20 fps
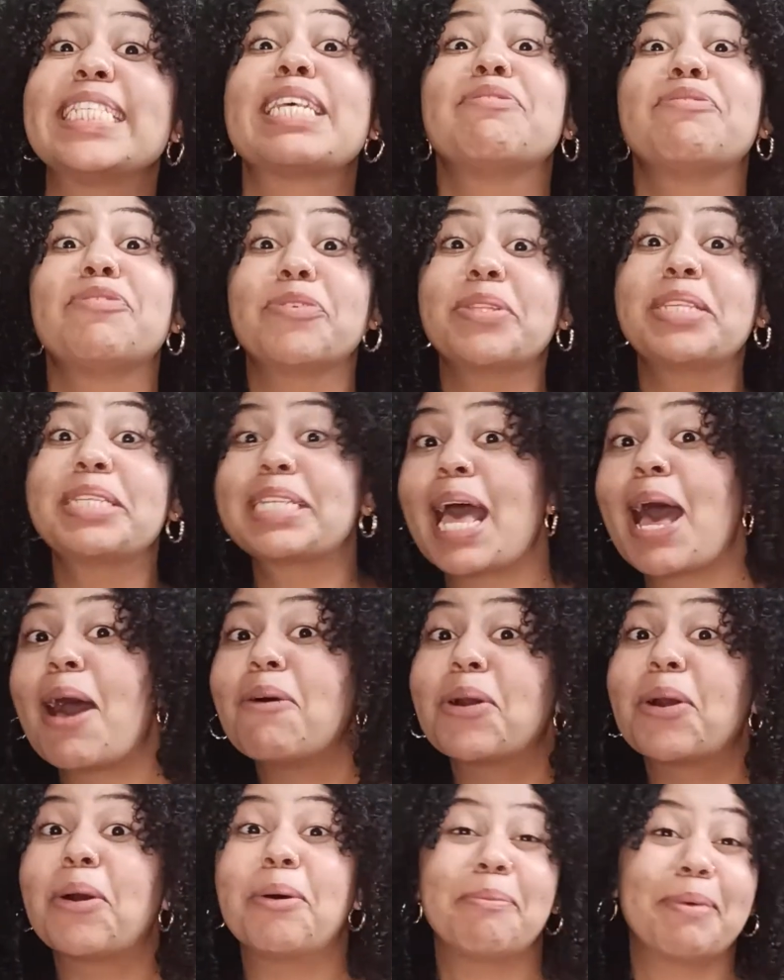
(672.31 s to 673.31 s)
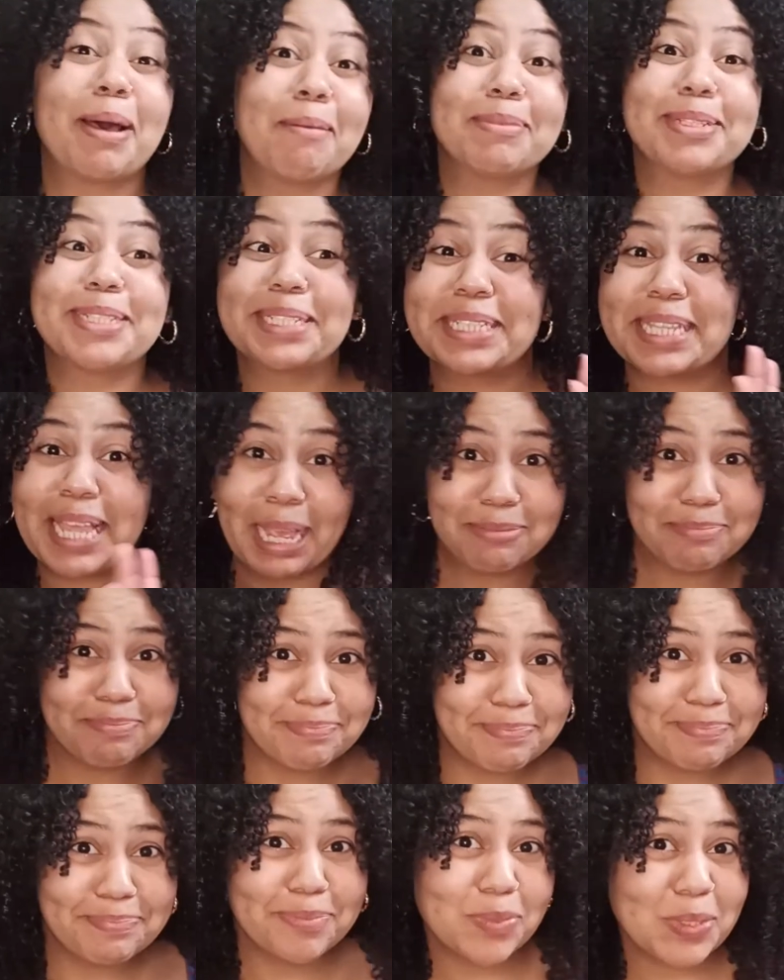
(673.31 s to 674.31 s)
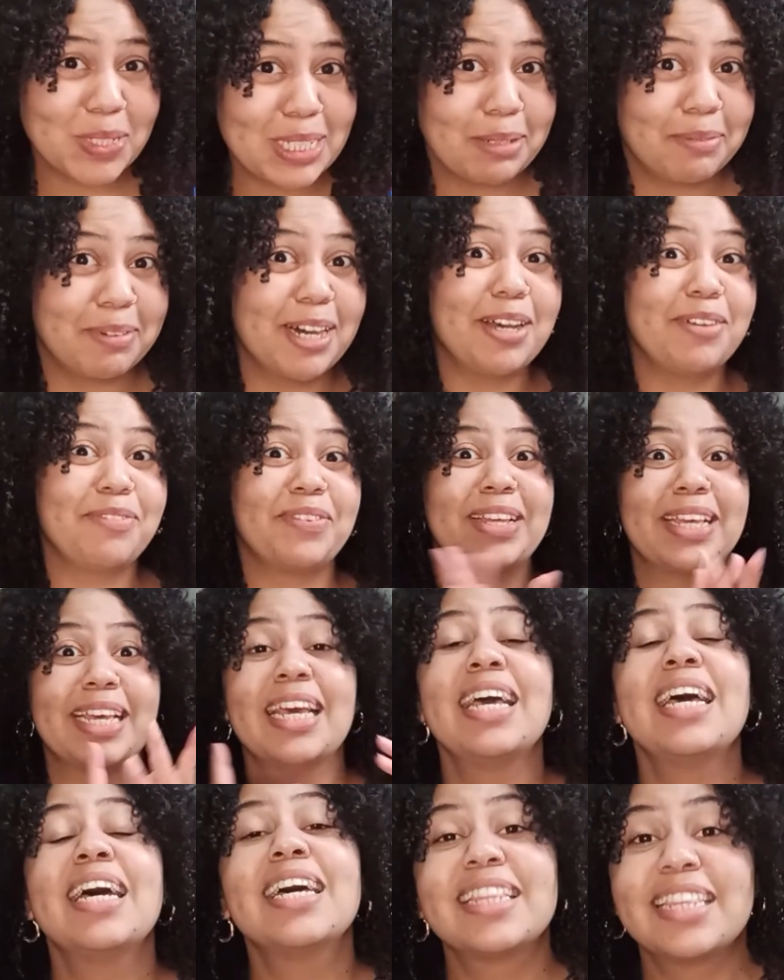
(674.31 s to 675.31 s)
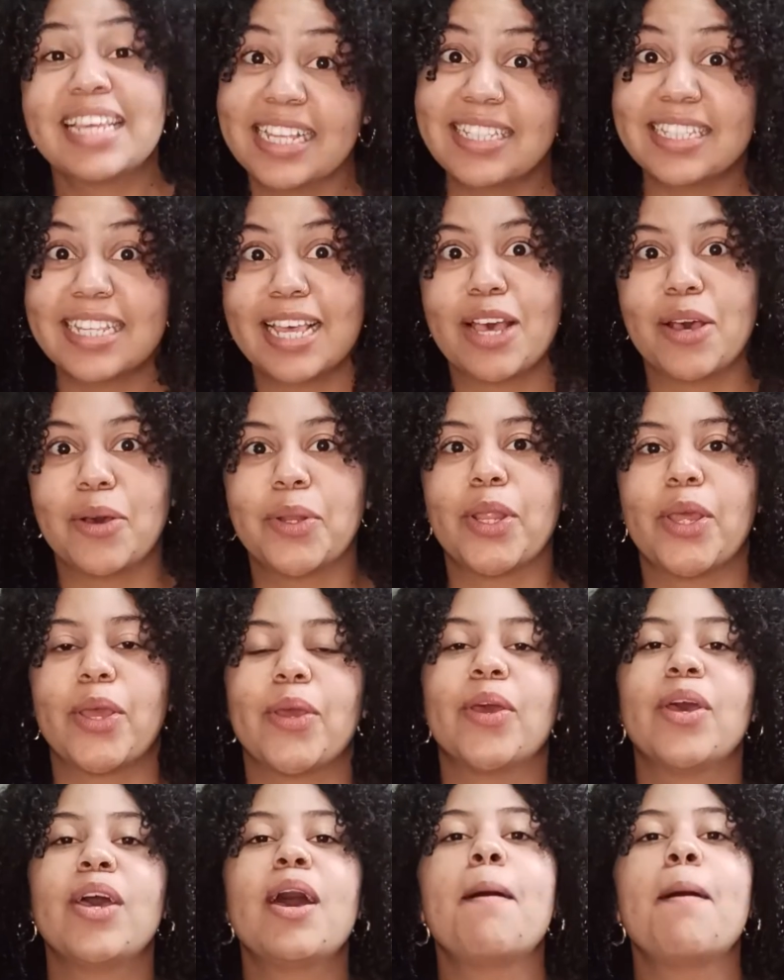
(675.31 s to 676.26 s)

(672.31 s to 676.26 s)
and for this outcome I'm just like, was it worth it? That's a hell no.